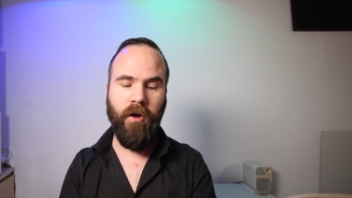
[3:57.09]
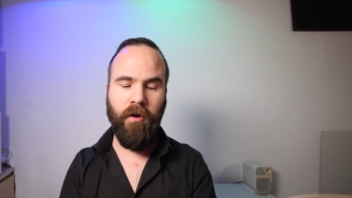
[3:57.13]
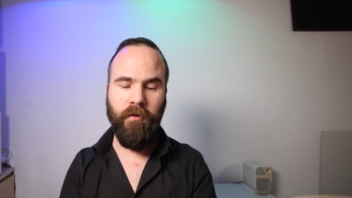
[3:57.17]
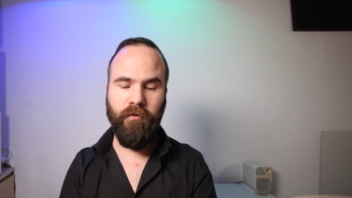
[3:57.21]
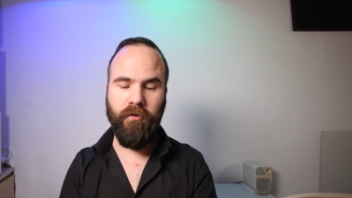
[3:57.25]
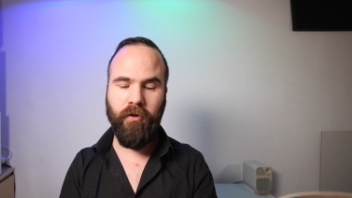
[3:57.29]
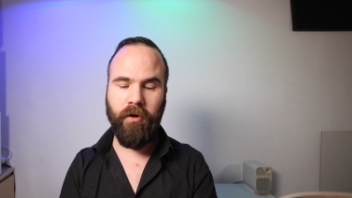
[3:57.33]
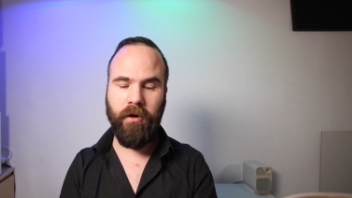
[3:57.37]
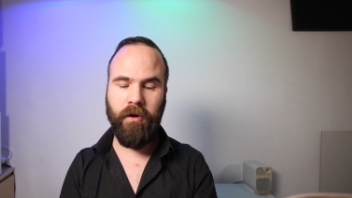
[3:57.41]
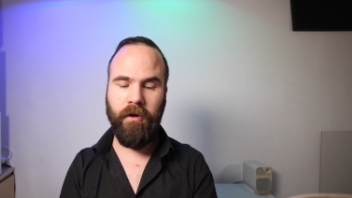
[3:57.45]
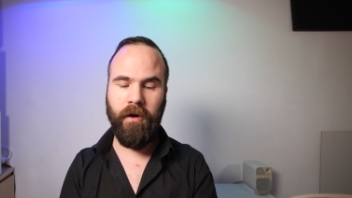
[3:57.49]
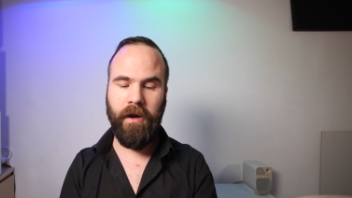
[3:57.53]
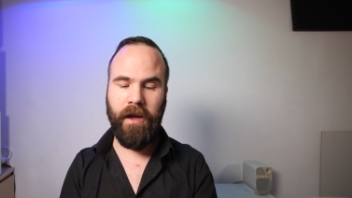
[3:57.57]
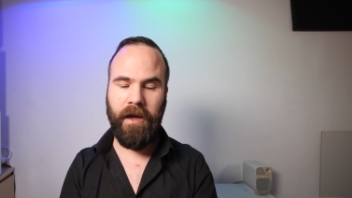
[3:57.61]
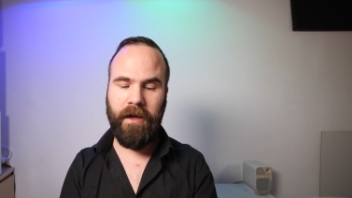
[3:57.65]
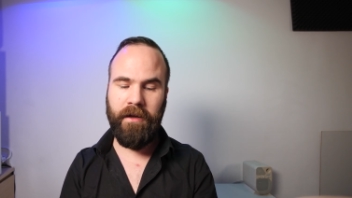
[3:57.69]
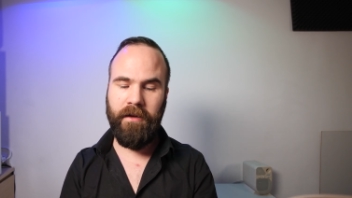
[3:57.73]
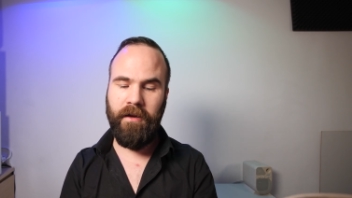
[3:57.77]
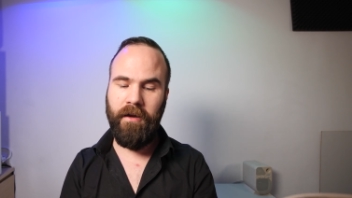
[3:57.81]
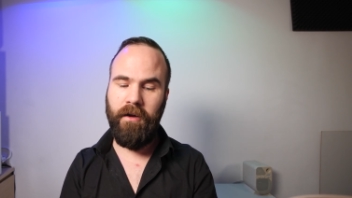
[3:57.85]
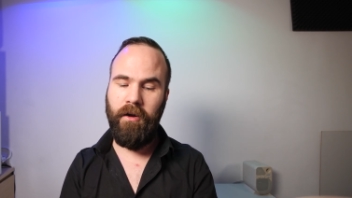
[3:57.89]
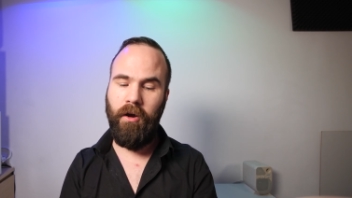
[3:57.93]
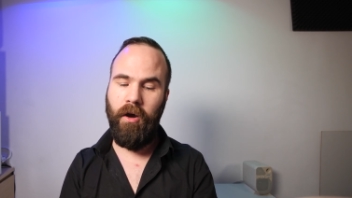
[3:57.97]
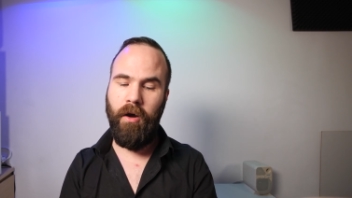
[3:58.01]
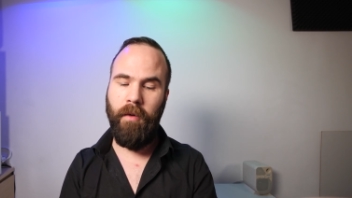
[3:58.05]
for
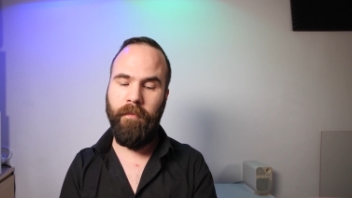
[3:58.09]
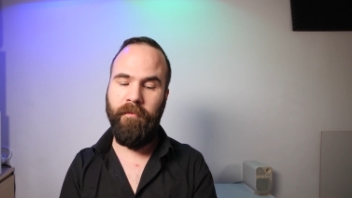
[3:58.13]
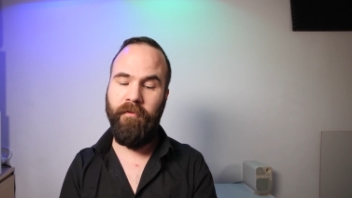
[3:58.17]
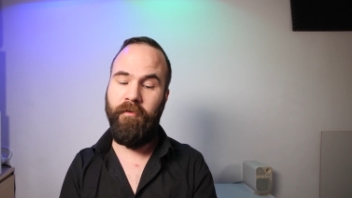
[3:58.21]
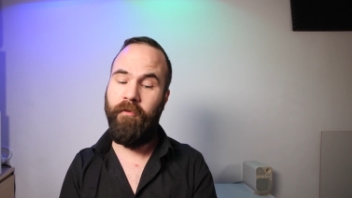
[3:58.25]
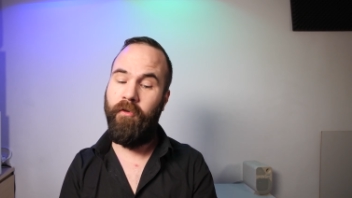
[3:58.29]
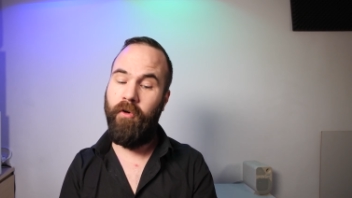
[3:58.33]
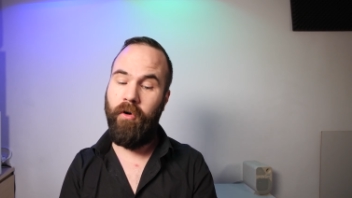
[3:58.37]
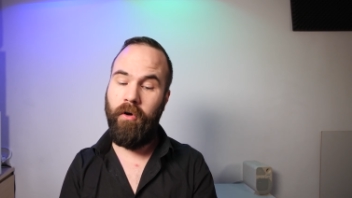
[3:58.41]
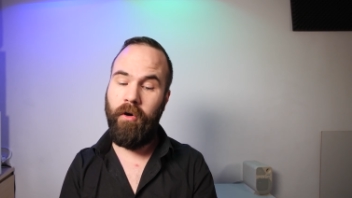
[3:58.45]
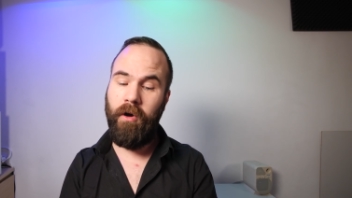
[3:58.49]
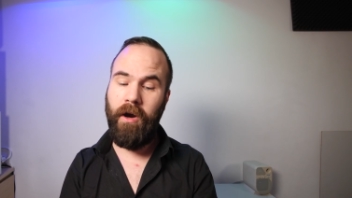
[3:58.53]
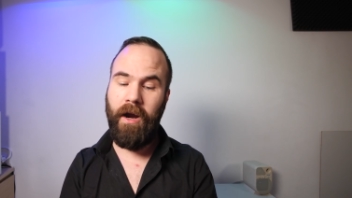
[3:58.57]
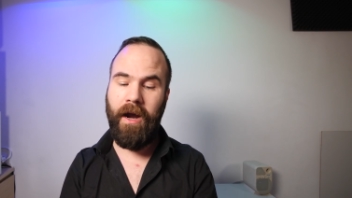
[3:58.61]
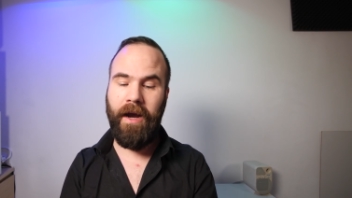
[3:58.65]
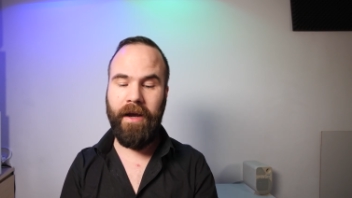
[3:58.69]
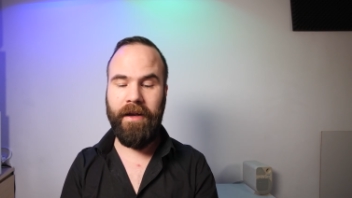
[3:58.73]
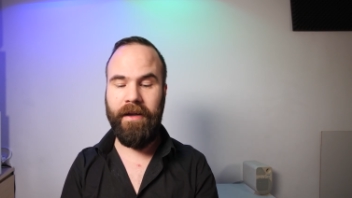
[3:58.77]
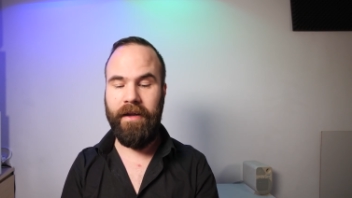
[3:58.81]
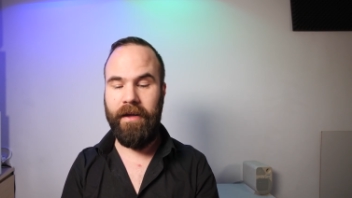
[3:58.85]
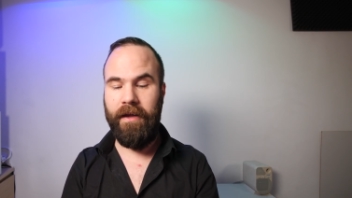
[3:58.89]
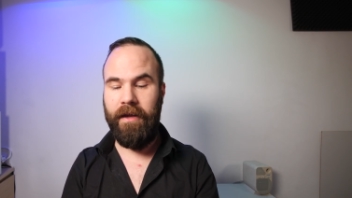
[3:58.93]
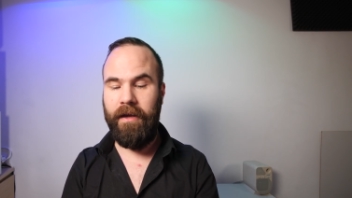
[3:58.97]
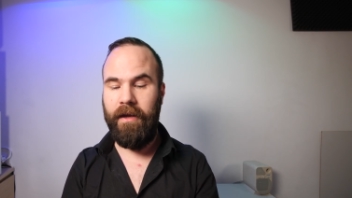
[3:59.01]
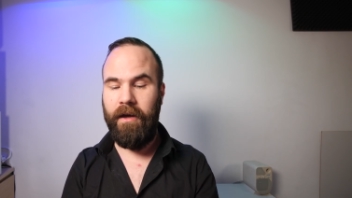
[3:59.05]
connecting up four
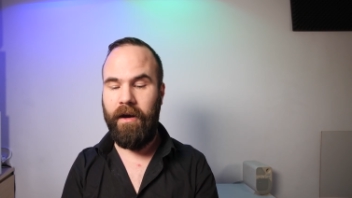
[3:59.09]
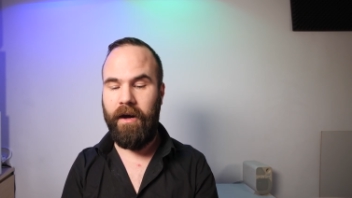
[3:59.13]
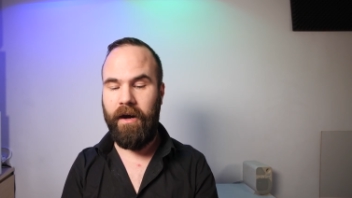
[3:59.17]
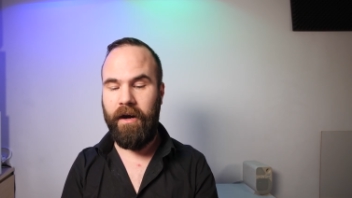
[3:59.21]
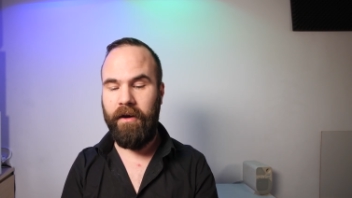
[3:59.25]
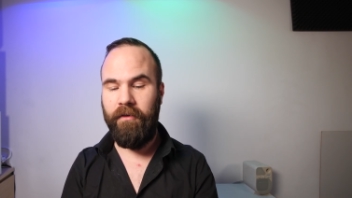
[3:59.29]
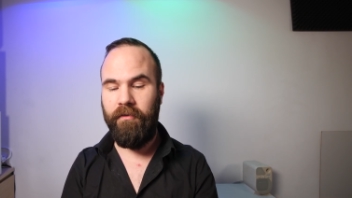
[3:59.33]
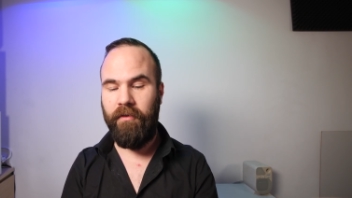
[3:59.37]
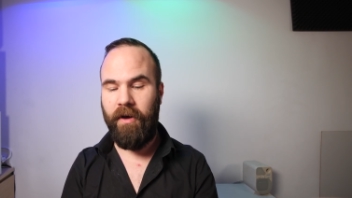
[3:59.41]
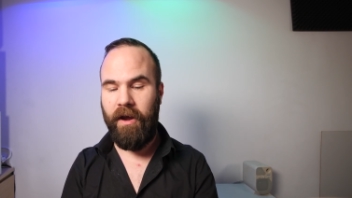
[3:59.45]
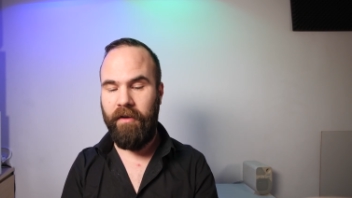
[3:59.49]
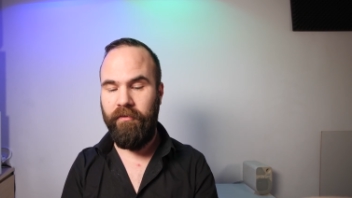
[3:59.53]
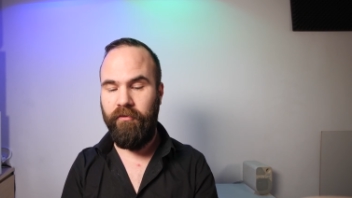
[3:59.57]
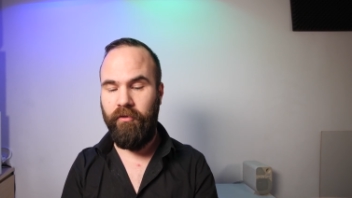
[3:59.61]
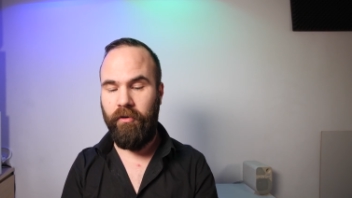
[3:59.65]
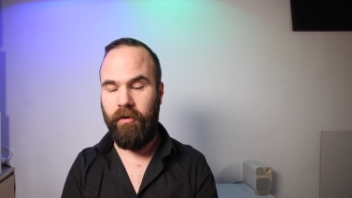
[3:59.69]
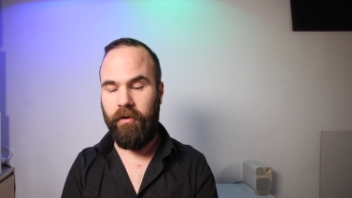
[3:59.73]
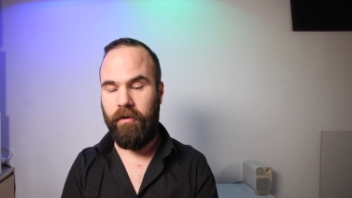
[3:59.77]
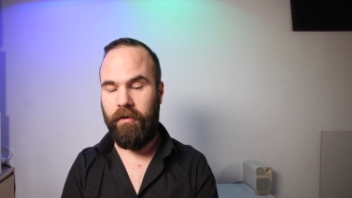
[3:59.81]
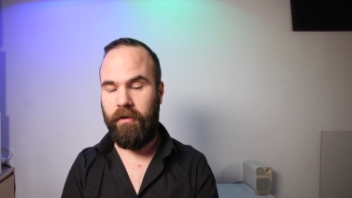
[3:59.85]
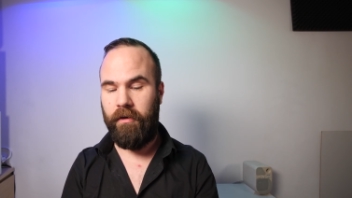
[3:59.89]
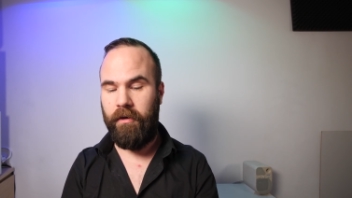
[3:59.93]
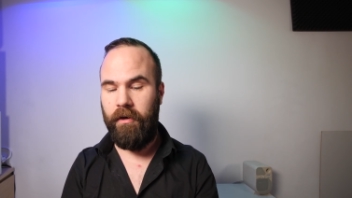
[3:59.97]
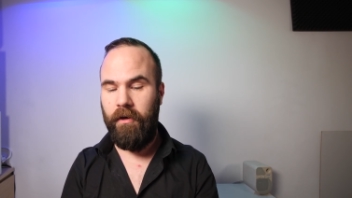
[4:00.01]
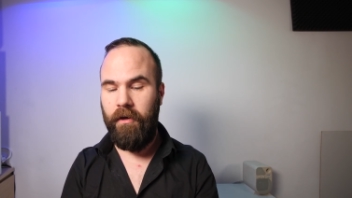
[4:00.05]
IDE hard drives
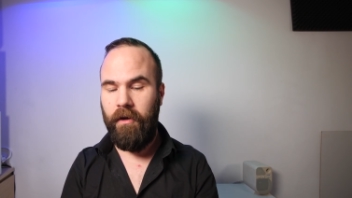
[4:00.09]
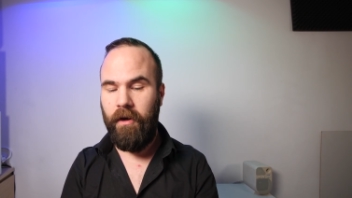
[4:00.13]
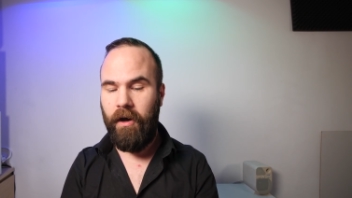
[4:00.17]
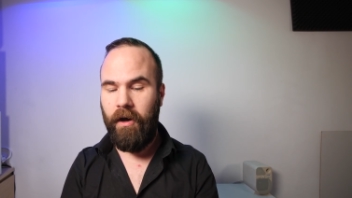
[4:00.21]
or